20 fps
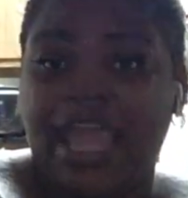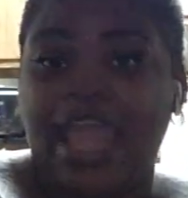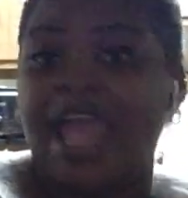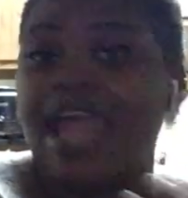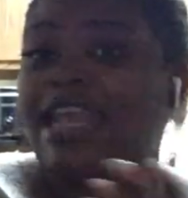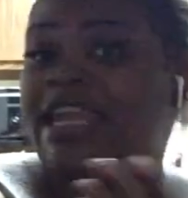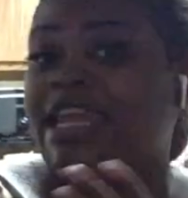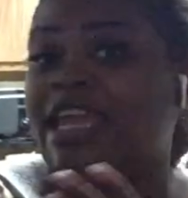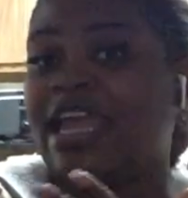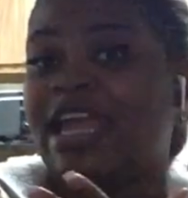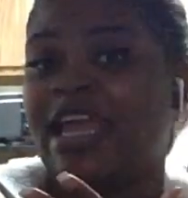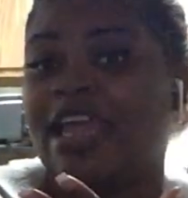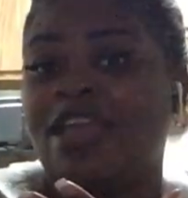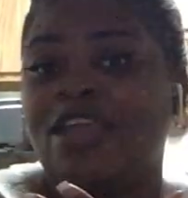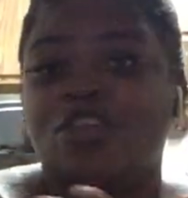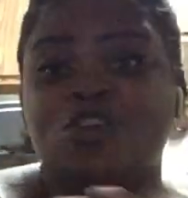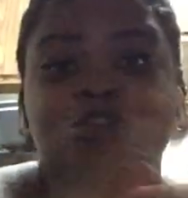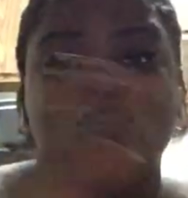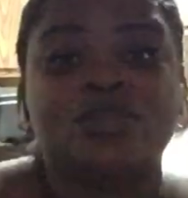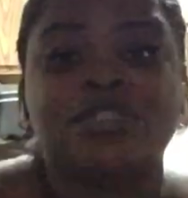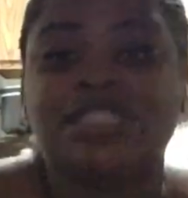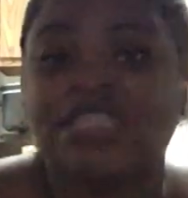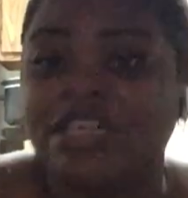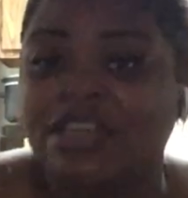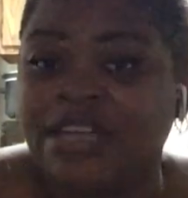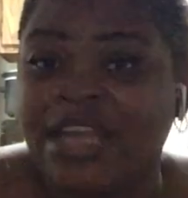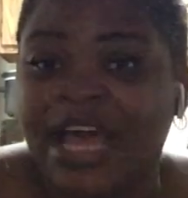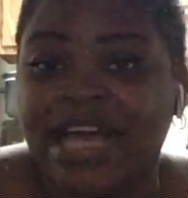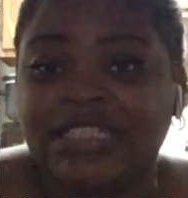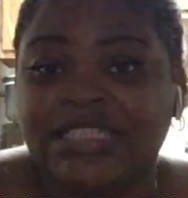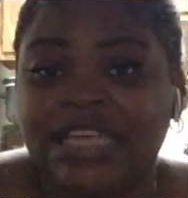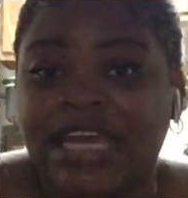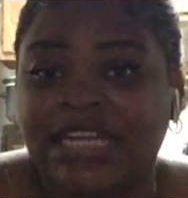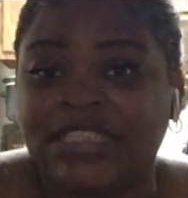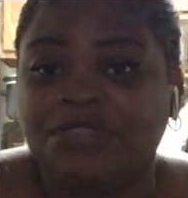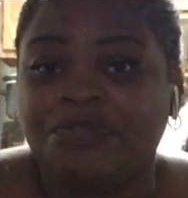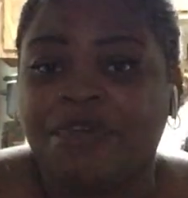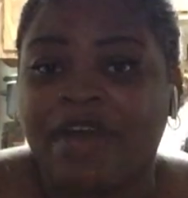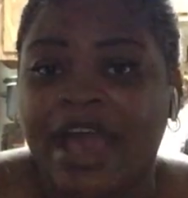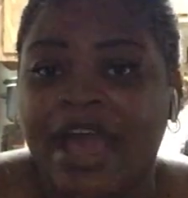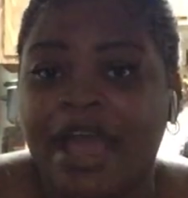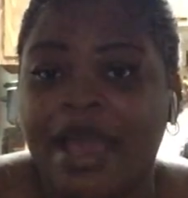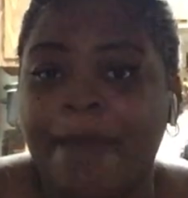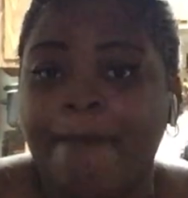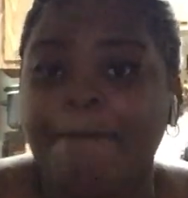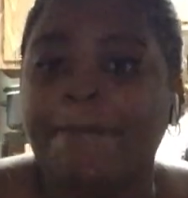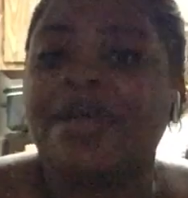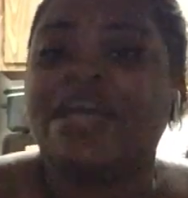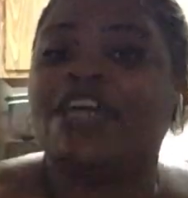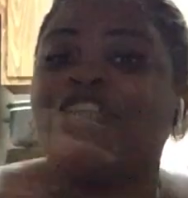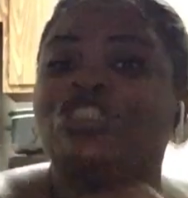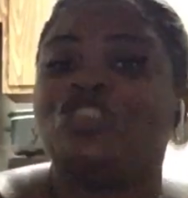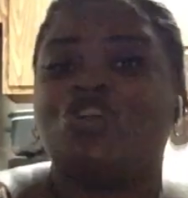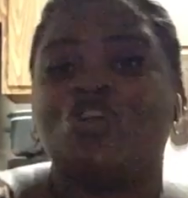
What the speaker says: and then you still not satisfied because you're